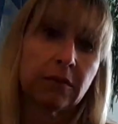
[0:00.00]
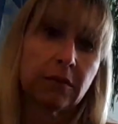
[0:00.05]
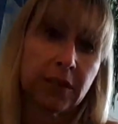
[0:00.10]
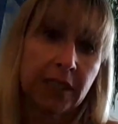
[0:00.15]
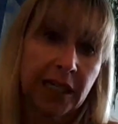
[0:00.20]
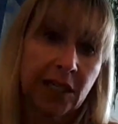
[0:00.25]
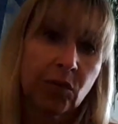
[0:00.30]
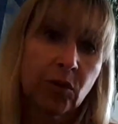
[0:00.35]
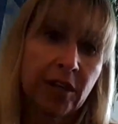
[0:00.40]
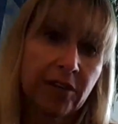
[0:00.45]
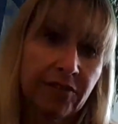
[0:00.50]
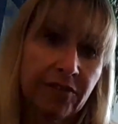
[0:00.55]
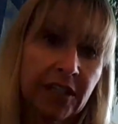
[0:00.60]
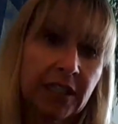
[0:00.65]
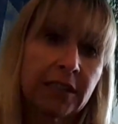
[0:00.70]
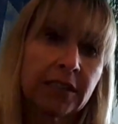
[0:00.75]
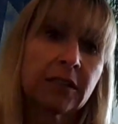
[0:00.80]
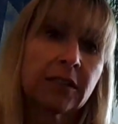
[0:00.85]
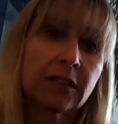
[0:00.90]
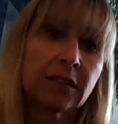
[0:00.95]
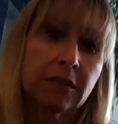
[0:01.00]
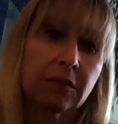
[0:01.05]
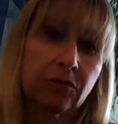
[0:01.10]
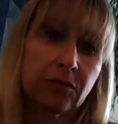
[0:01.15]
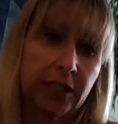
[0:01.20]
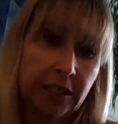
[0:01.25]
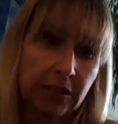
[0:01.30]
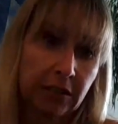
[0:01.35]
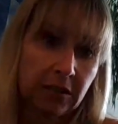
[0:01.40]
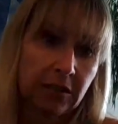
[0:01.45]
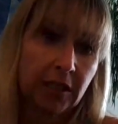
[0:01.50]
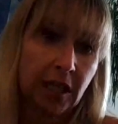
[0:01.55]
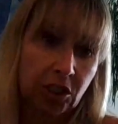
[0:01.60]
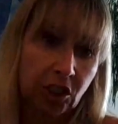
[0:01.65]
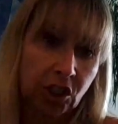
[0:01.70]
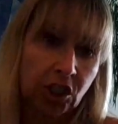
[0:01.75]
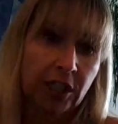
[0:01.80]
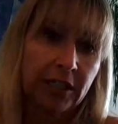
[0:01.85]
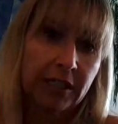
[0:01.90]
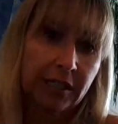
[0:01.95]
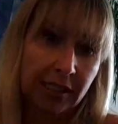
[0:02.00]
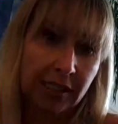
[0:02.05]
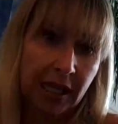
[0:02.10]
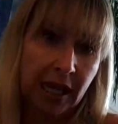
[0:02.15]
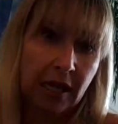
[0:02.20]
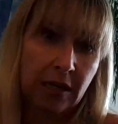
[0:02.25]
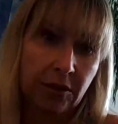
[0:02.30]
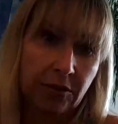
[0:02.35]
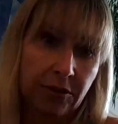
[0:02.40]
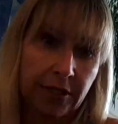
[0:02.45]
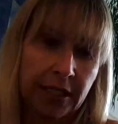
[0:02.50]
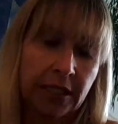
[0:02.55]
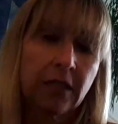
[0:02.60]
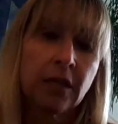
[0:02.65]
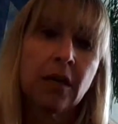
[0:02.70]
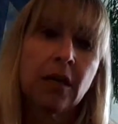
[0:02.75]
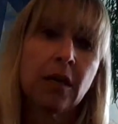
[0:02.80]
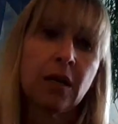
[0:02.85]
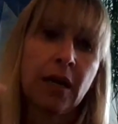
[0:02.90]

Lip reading: the equivalent reduction in salary.